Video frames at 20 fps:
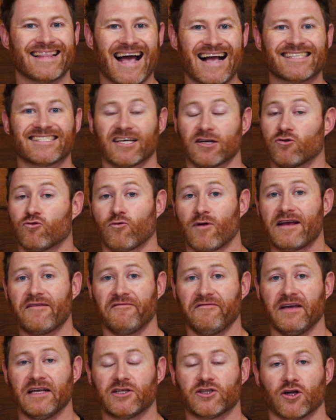That's a
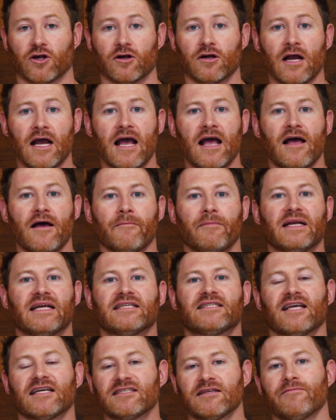great feature, but
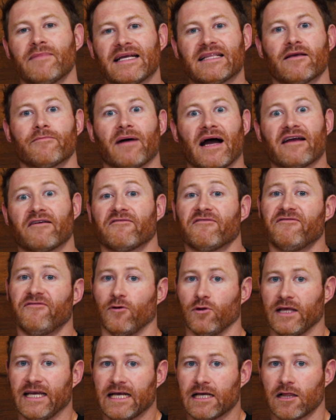it doesn't make the bike
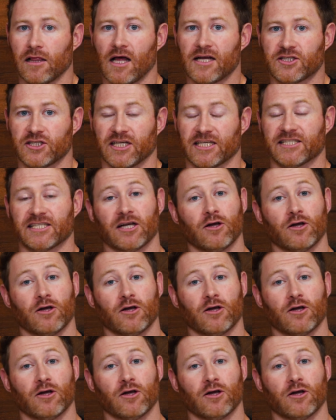fully clutchless.